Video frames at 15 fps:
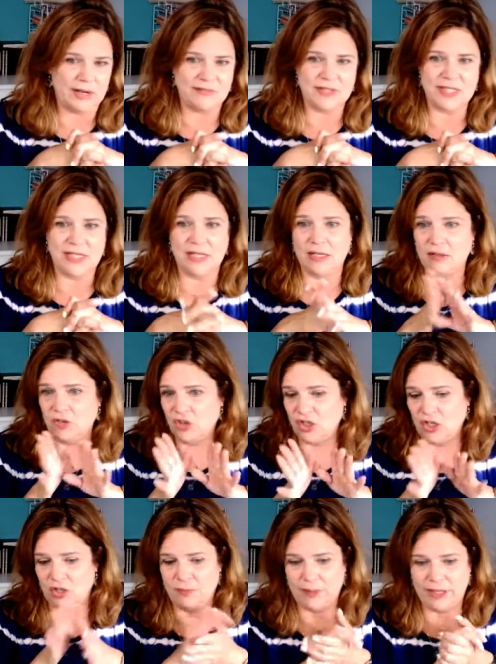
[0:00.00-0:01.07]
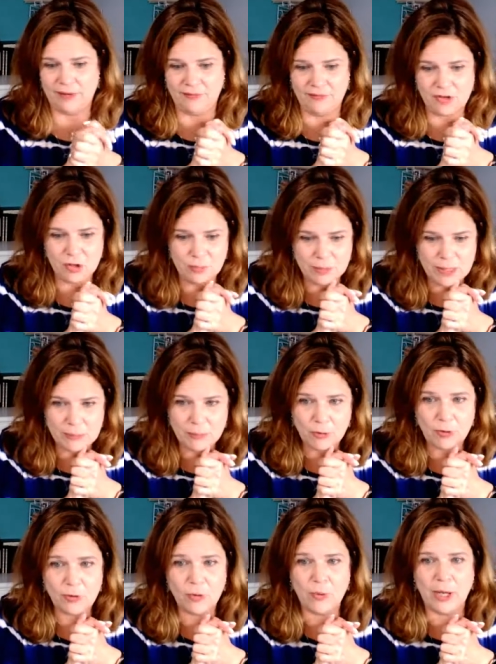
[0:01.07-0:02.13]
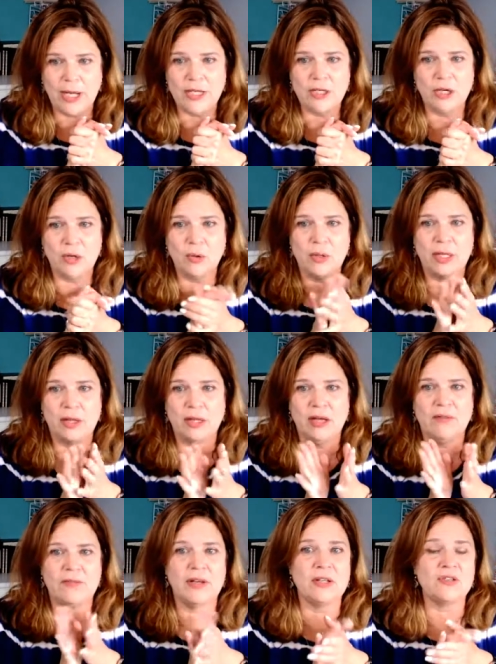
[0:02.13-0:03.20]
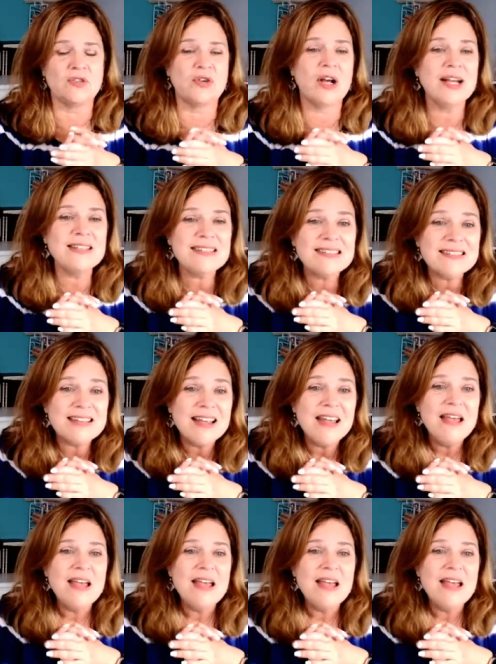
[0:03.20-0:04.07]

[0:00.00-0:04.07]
I've seen it shared by a few people who I know and love and trust.